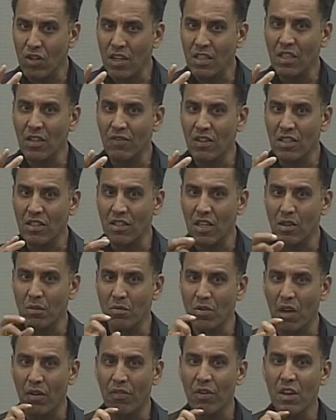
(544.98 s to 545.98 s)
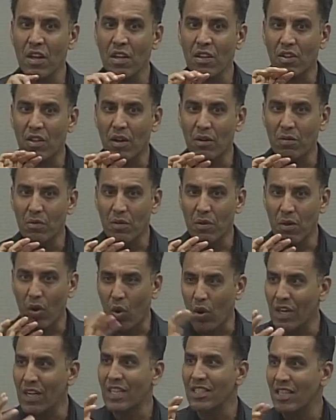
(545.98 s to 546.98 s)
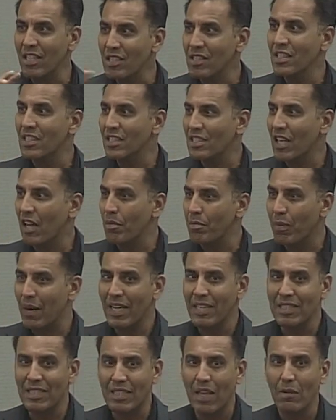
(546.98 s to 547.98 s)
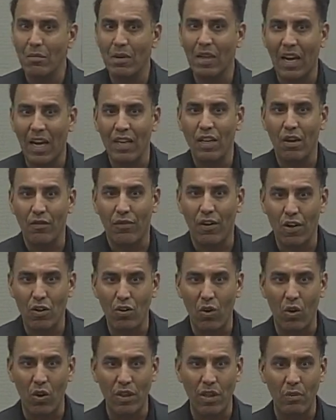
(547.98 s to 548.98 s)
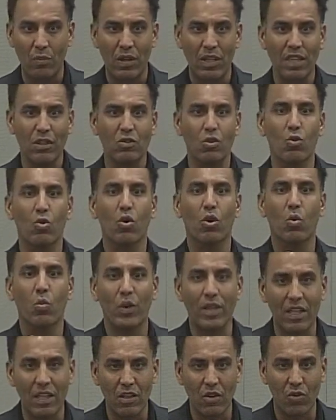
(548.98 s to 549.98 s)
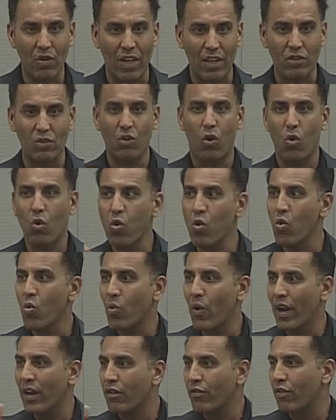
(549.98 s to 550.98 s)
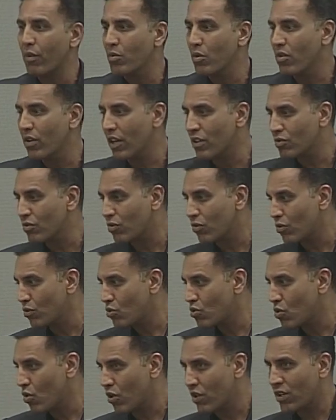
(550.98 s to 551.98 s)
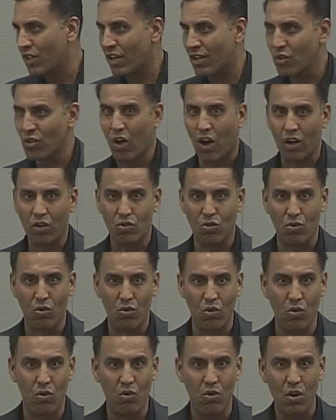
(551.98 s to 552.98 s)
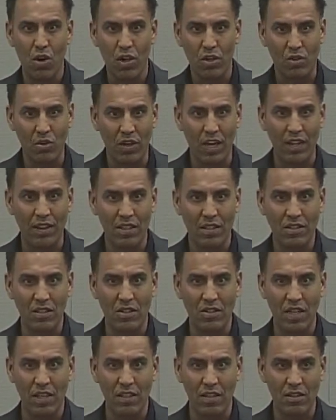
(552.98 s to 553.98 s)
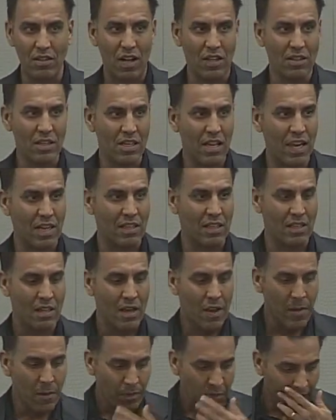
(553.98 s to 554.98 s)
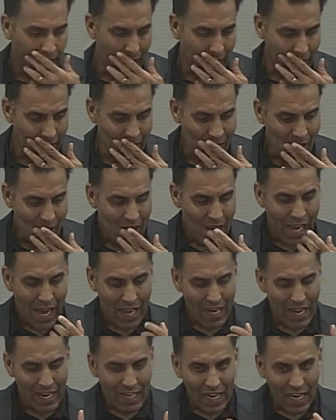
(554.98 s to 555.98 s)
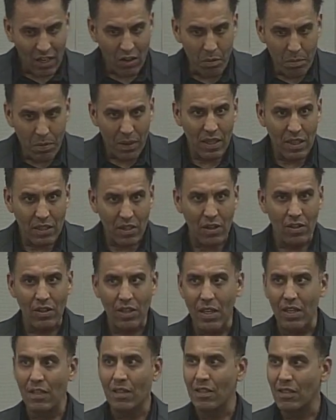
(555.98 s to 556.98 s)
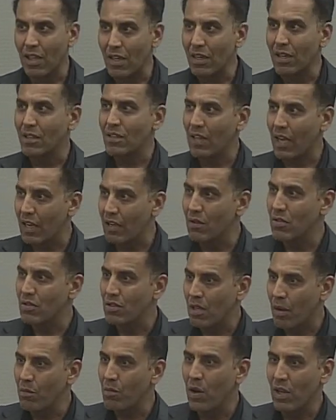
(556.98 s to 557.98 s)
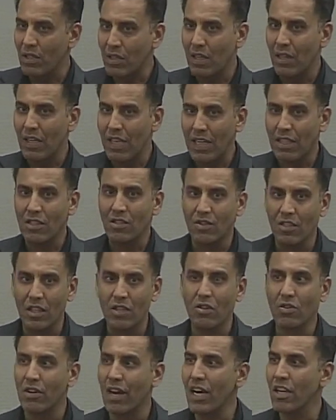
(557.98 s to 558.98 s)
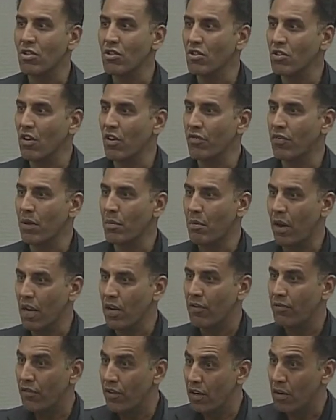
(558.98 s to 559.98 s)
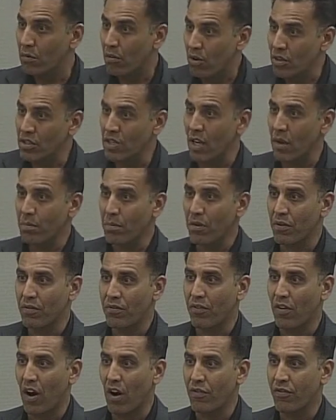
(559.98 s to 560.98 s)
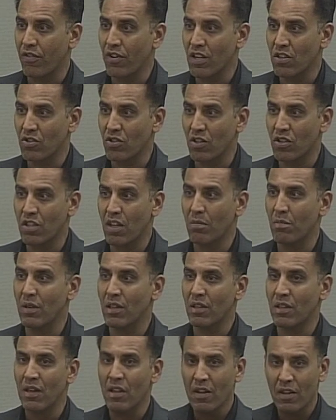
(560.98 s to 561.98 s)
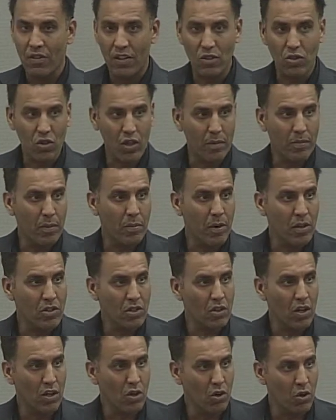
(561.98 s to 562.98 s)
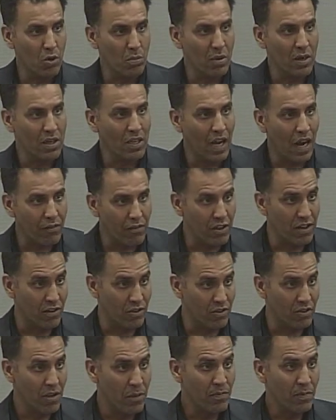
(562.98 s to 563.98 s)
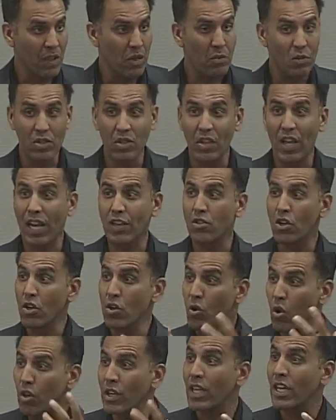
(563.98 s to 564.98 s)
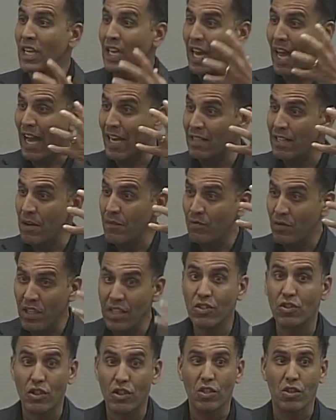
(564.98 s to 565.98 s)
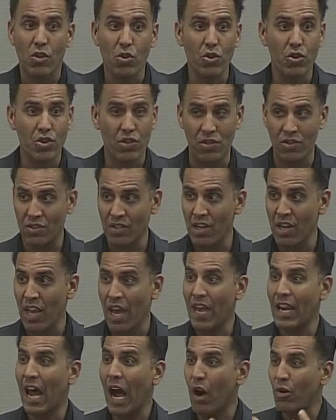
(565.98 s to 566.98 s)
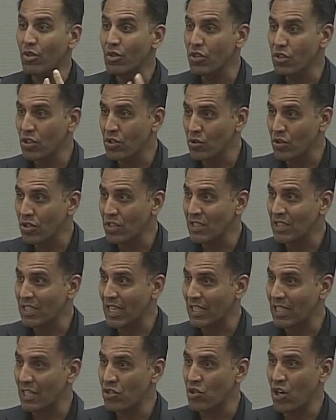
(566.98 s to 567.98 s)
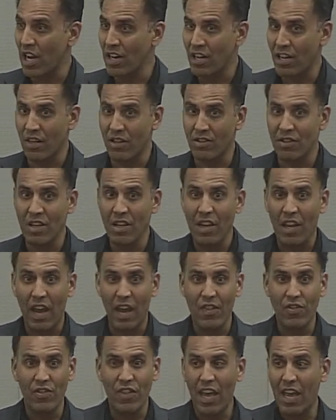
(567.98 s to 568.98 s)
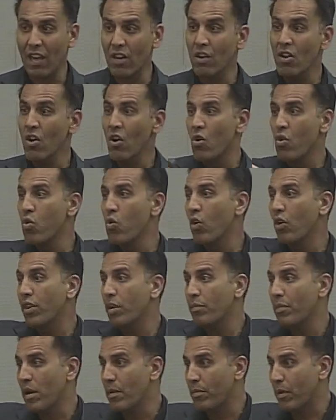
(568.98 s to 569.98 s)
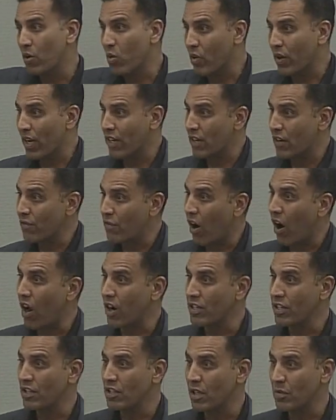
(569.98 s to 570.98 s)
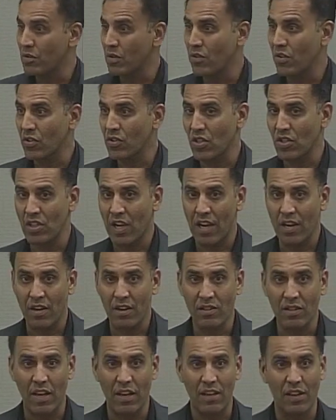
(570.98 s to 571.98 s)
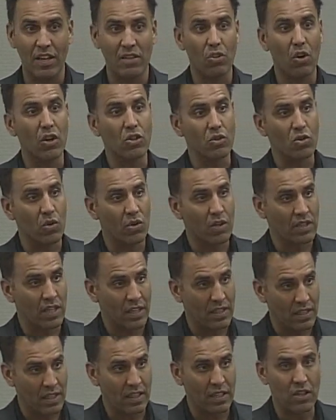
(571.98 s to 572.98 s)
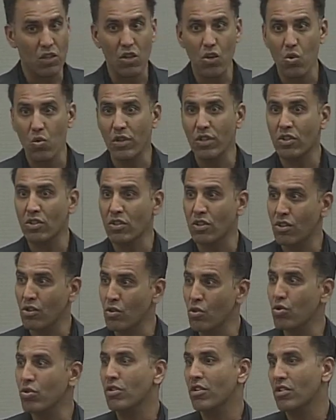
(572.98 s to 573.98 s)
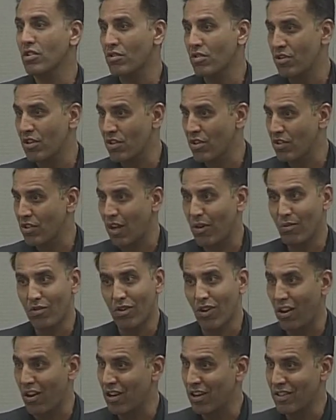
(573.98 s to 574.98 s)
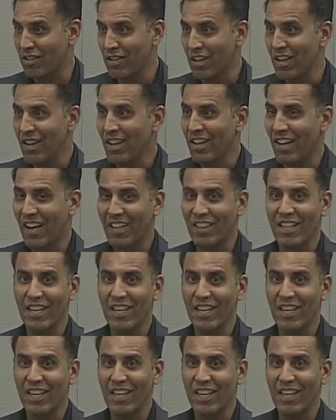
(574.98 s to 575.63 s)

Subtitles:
instructive in terms of the organization itself playing some kind of a role that we need to look within UNESCO. Who went from UNESCO to Jordan and talked to who to get this agenda translated? And I kind of build on that kind of somewhat the latest iteration of the Marty Finnemore type of research. They took up a project called Global Governors, in which they're actually looking at institutions and how institutions set agendas, and then who are the people who get involved in terms of those agendas. And there's also, as I think, a new institutionalist tradition, I would call it,